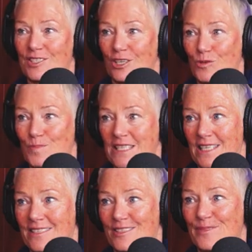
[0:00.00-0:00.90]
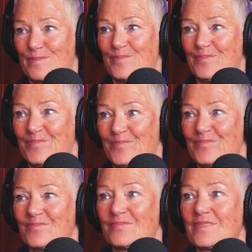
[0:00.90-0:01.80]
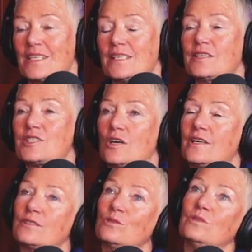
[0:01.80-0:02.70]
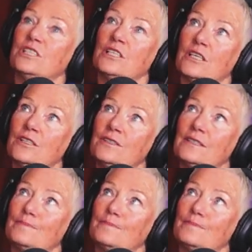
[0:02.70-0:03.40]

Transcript: told me this. Yeah. So I thought, you know,